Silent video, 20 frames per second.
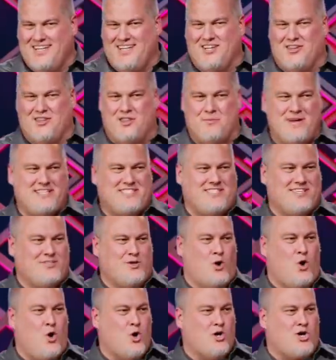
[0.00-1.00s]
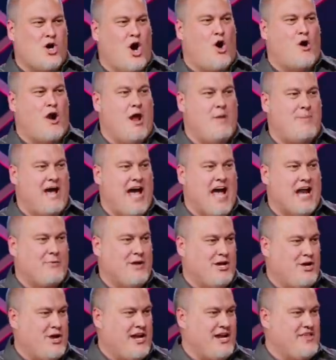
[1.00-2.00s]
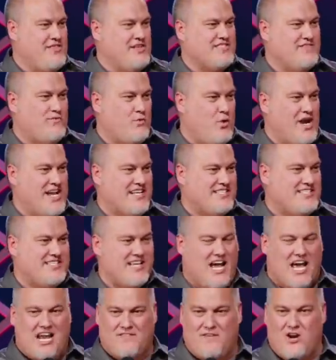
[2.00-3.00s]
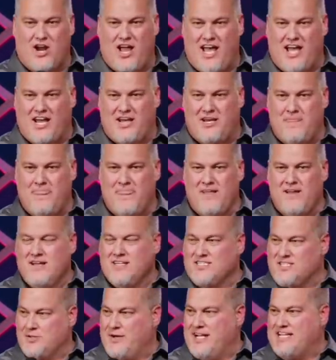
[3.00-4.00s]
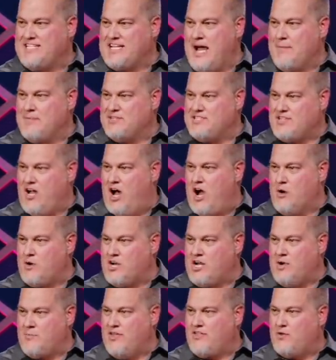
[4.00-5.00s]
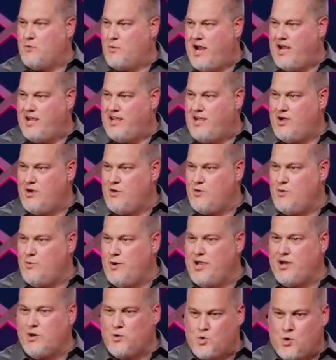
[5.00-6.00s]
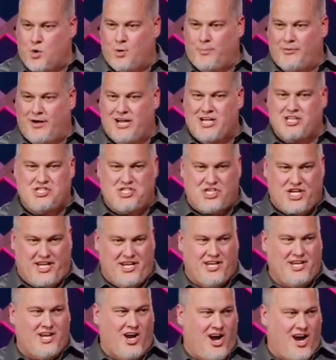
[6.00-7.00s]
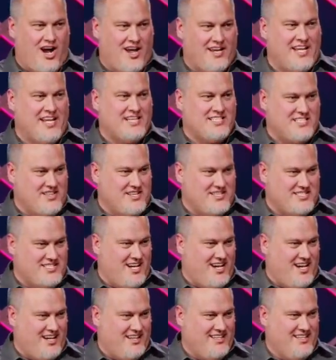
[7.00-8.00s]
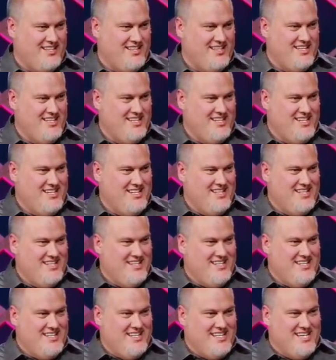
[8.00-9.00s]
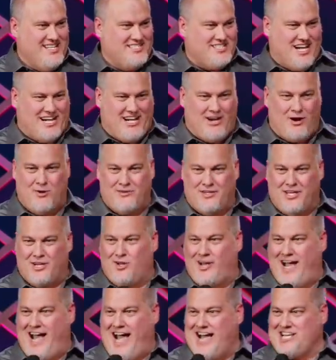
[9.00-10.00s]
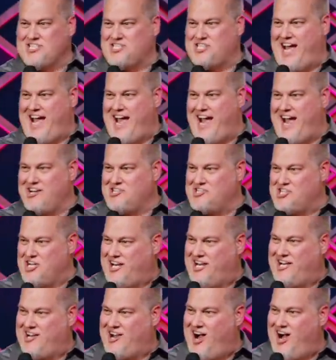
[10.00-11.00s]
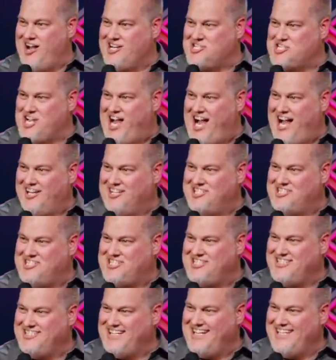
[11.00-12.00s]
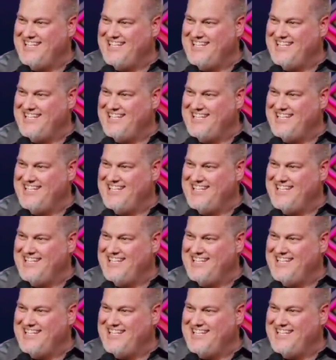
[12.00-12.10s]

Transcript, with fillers: the best is the whole car right back. We couldn't get this voice out of her head. So anytime a song would come on the radio, we'd incorporate "Chicken Gone" into the song. It's like our own little hashtag "Chicken Gone" challenge.